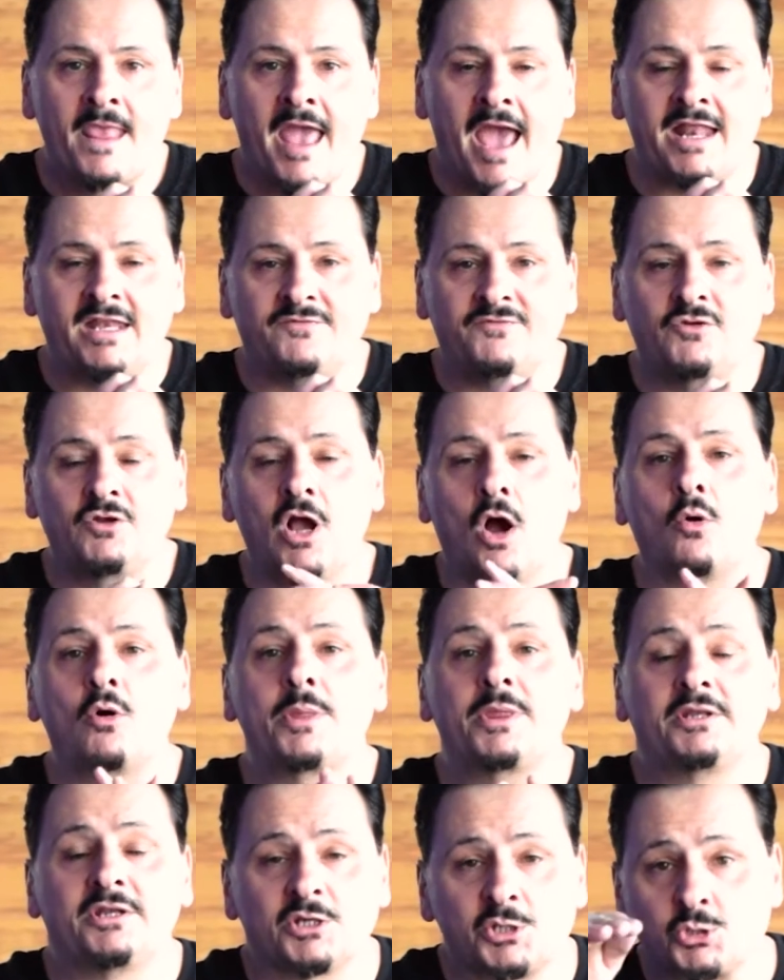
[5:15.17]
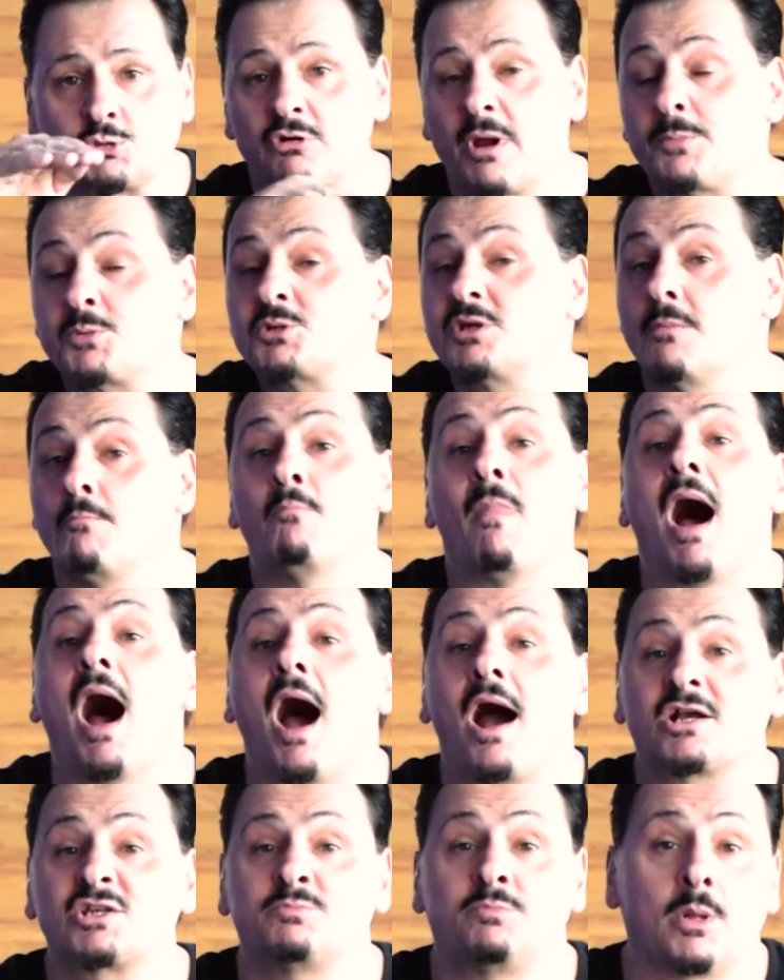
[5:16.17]
And if you go in the description
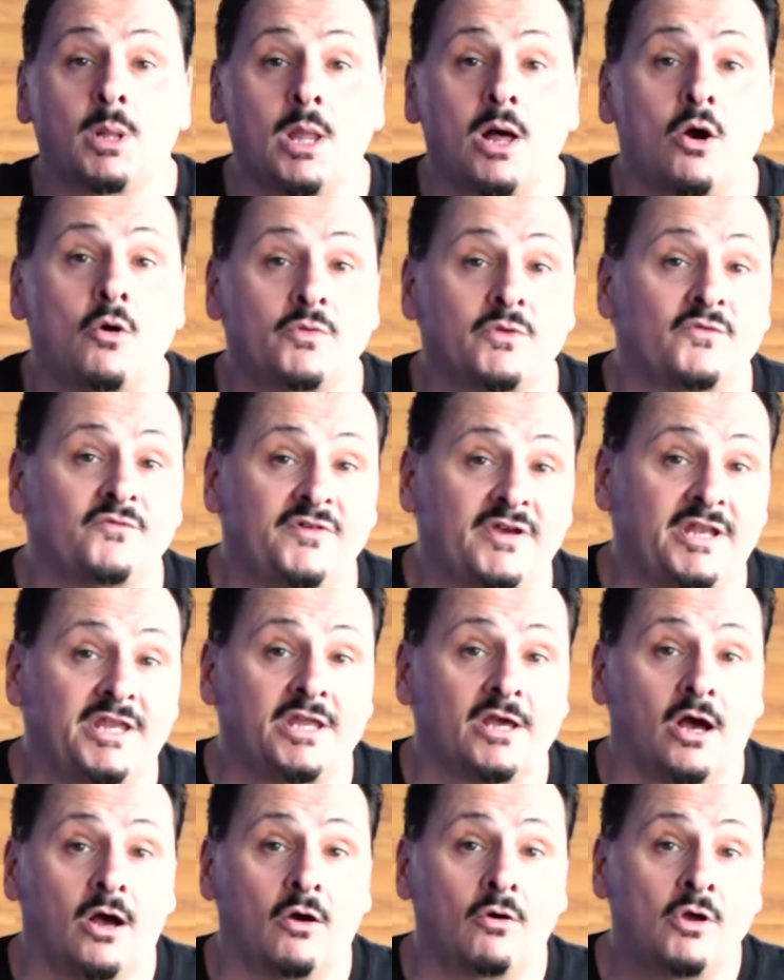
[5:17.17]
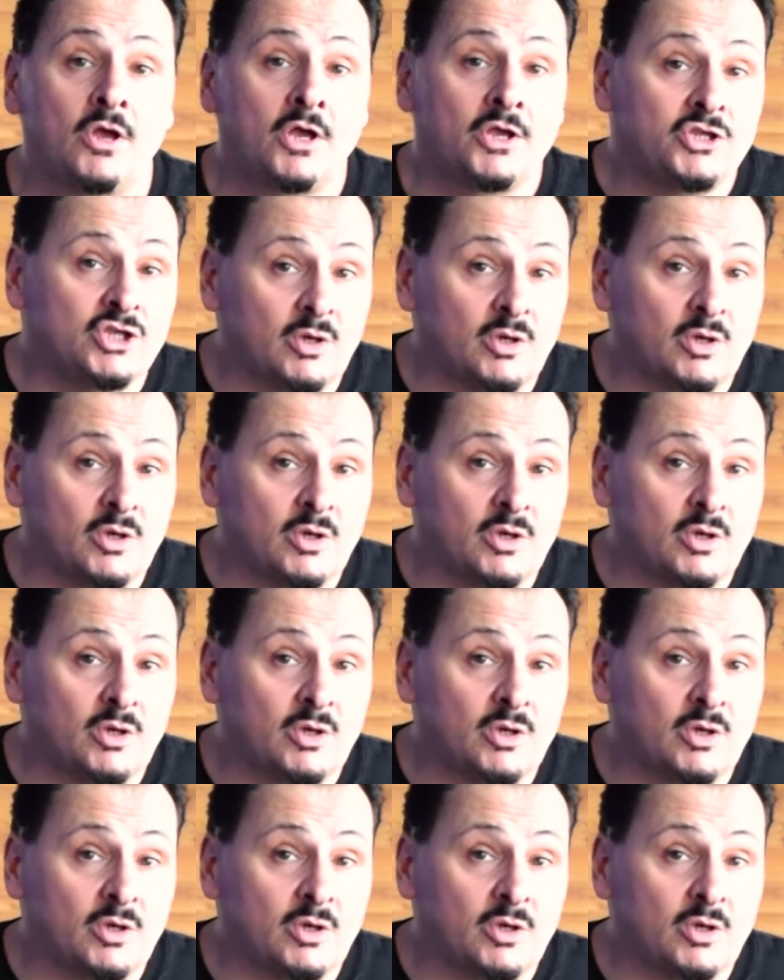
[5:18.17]
box below the video,